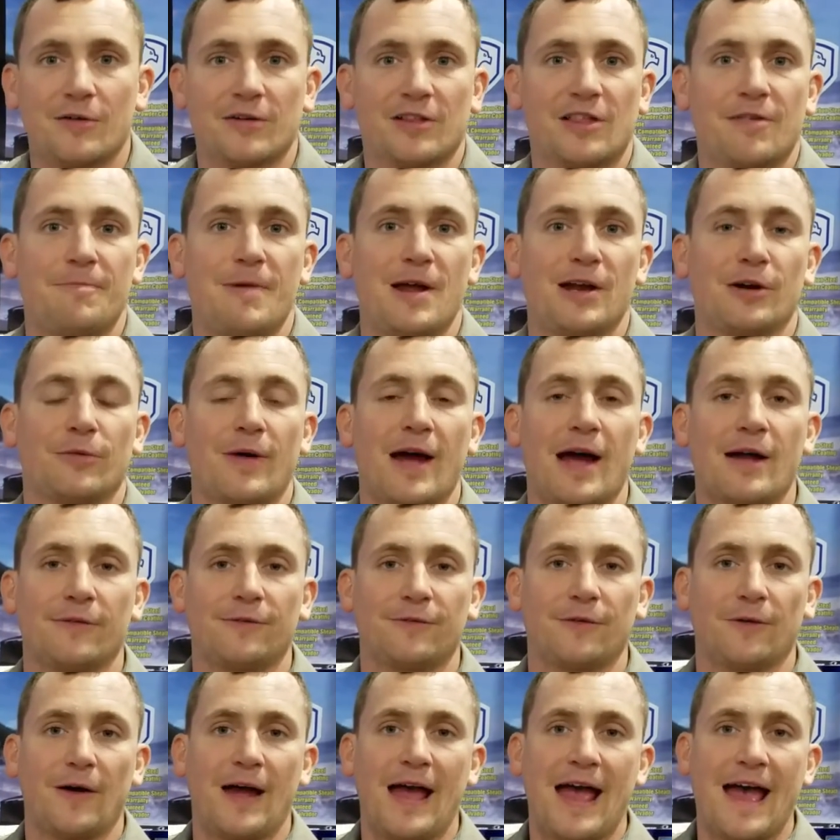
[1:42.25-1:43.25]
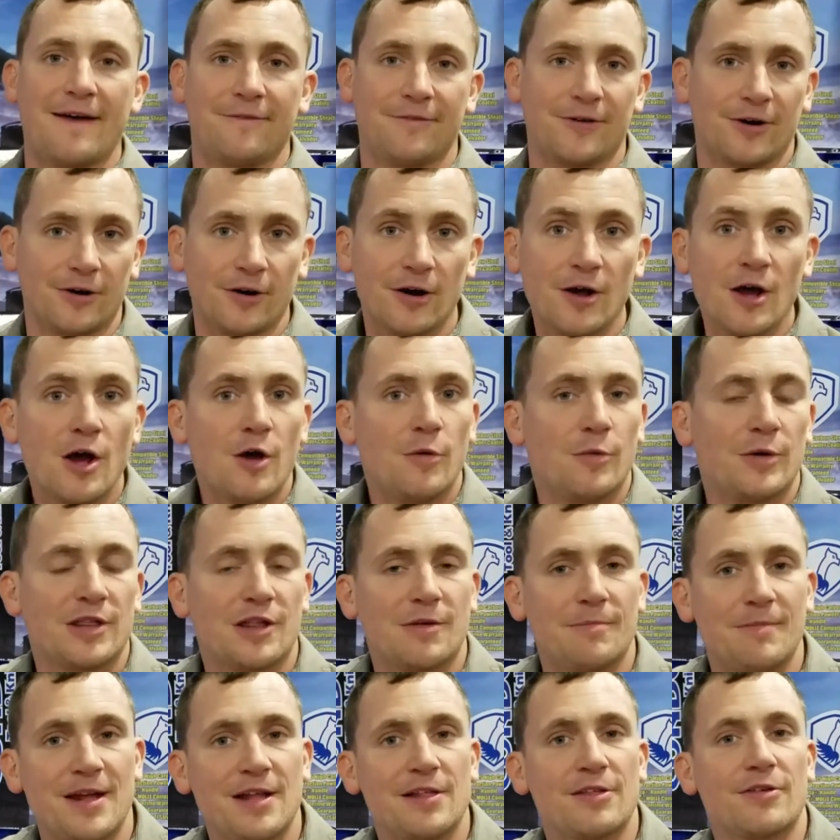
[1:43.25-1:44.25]
It's been around forever, which
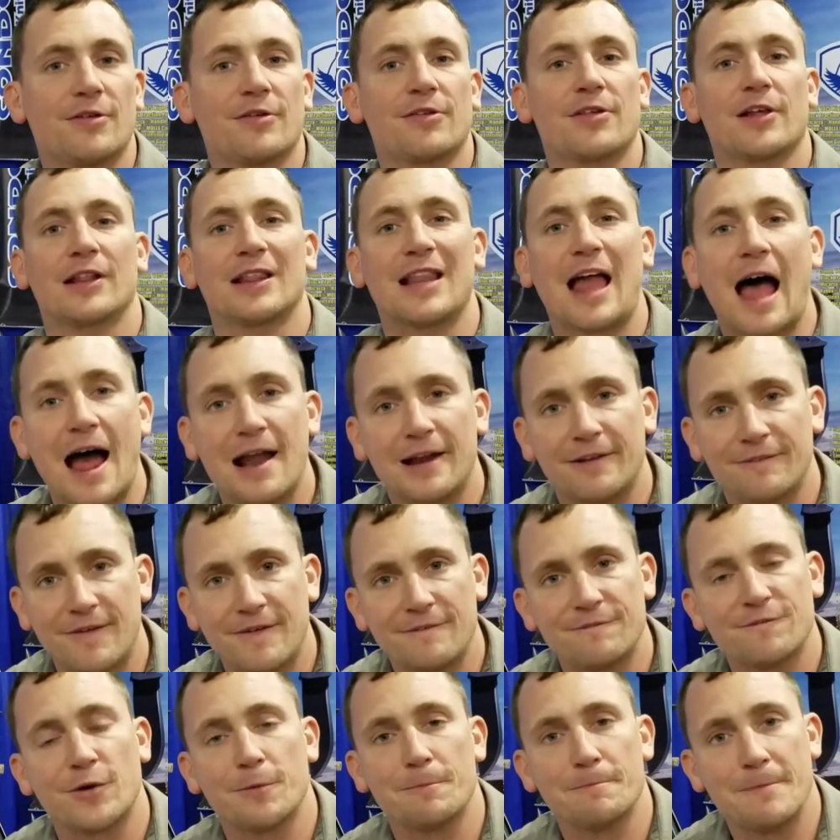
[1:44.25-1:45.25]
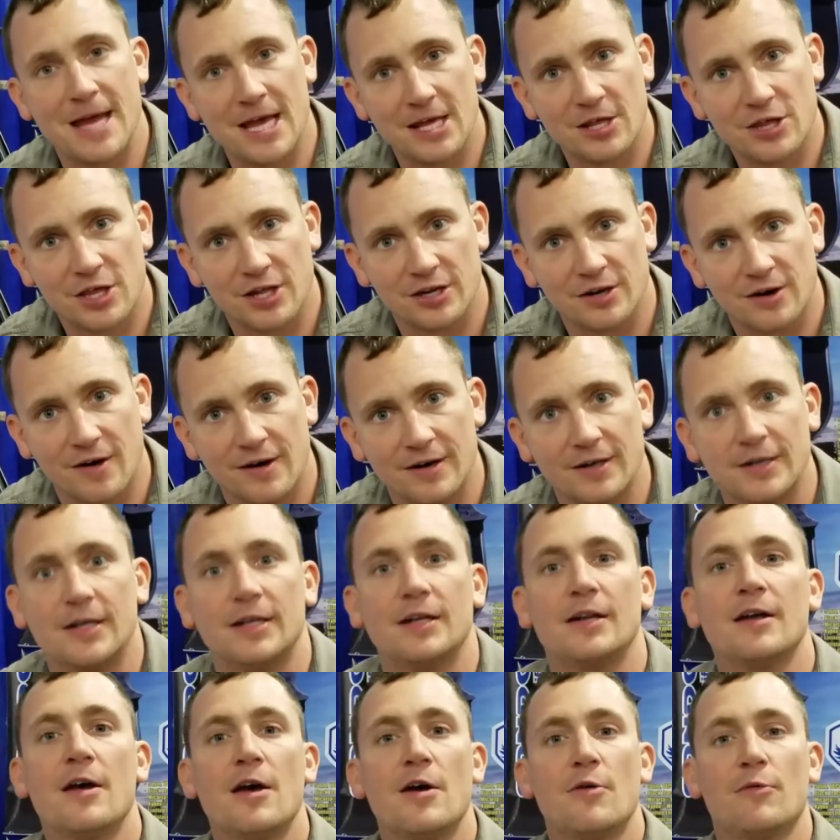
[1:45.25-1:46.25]
means there's a lot of information on it,
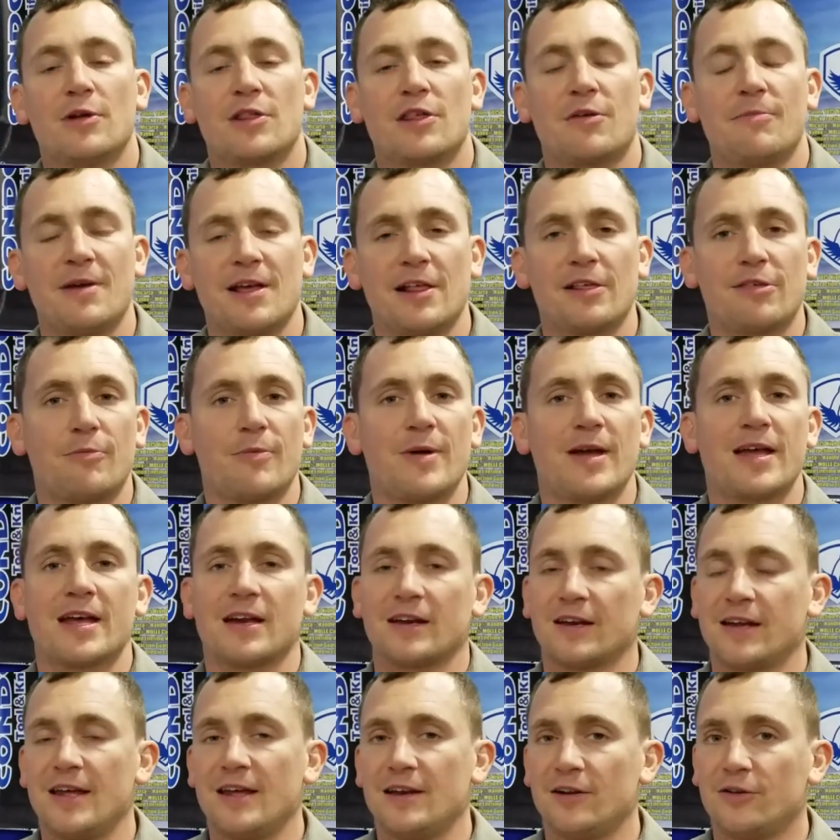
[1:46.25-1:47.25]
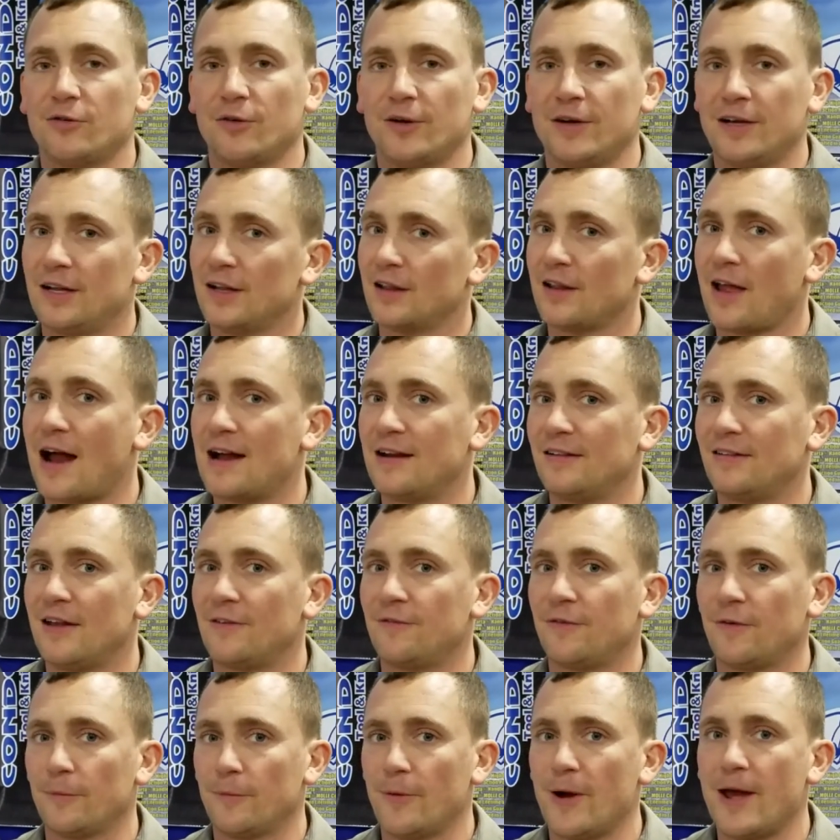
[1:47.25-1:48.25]
which means we can heat treat it a lot of
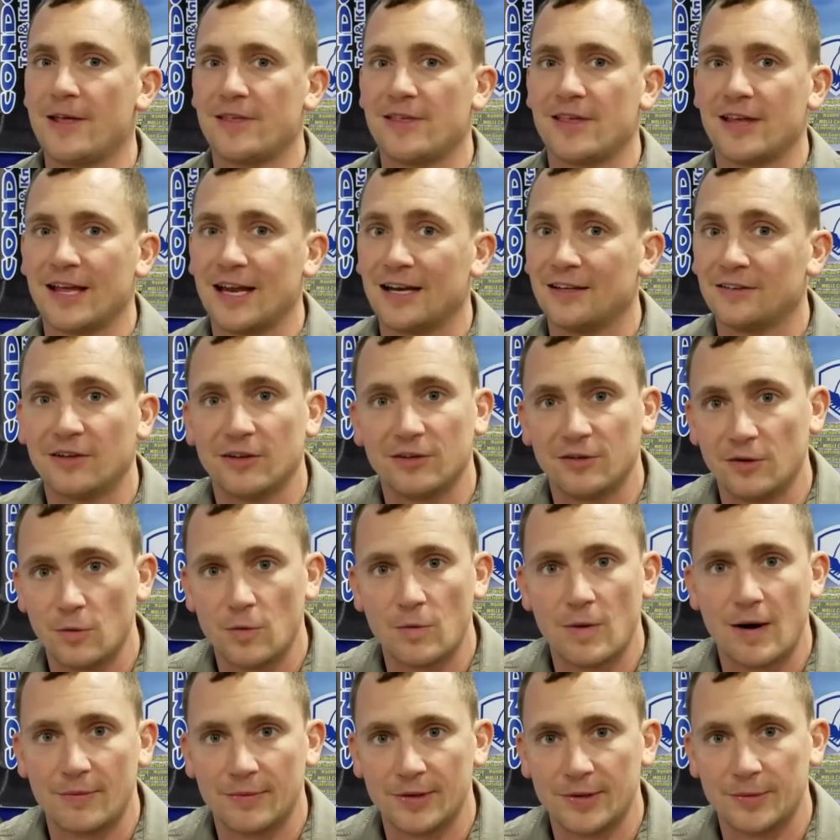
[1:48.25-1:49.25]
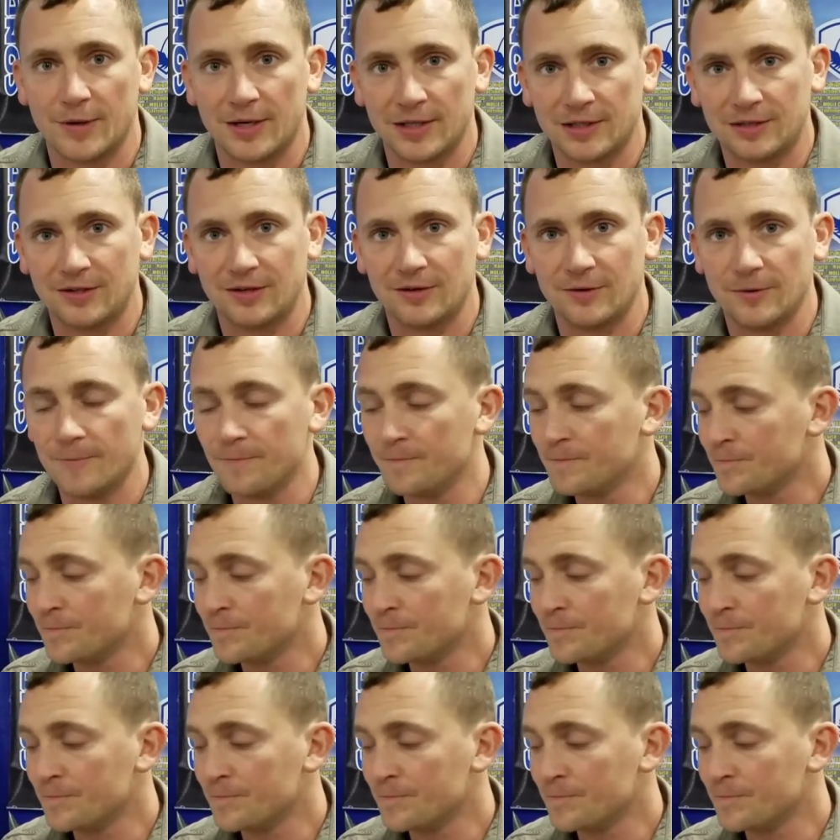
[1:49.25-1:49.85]
different ways to get it to do what we want to.